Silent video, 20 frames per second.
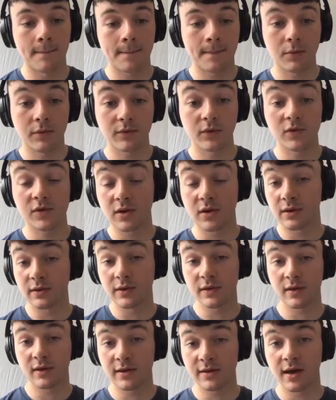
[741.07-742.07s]
We've also done
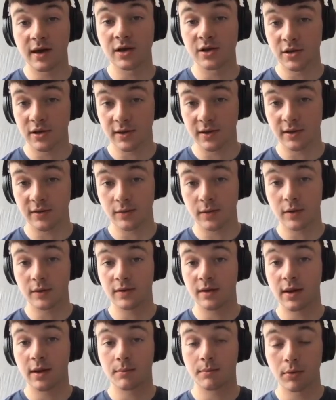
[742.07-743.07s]
the citations as well,
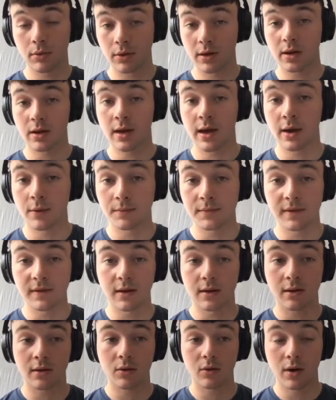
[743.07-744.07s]
so that probably helped
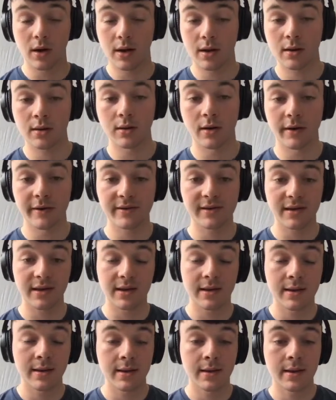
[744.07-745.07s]
it quite
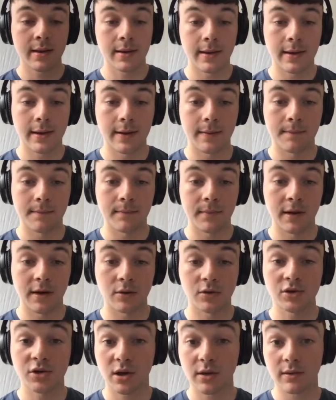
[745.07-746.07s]
nicely. And
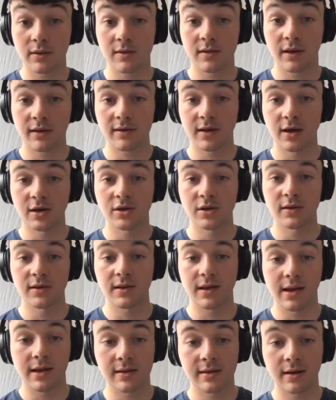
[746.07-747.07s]
I'll show you the citations
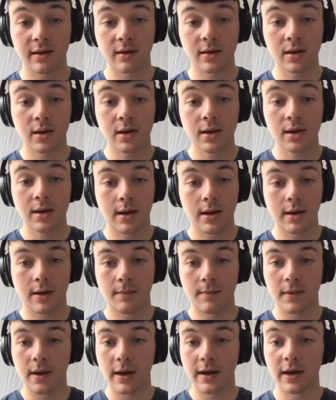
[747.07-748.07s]
later.
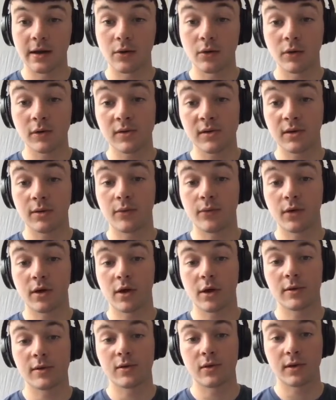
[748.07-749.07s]
And then also, if we
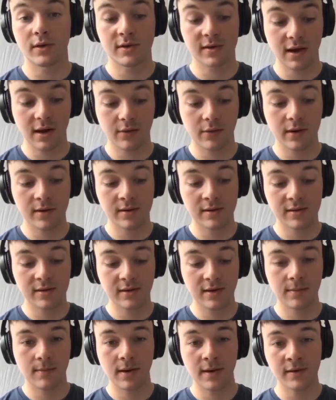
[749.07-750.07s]
go to accelerated
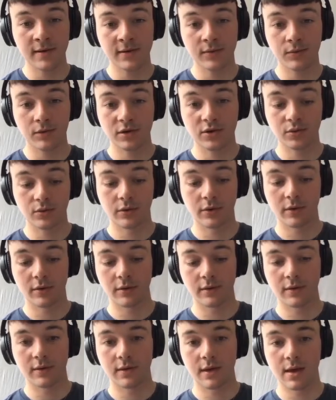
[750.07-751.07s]
CMS, which
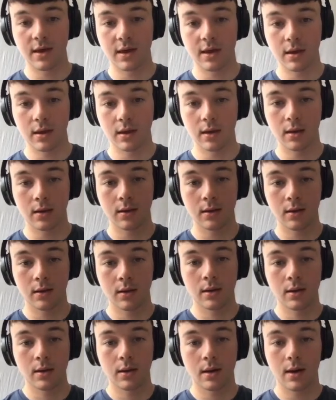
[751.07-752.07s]
was the
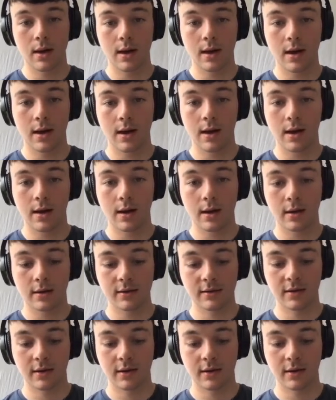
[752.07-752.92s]
a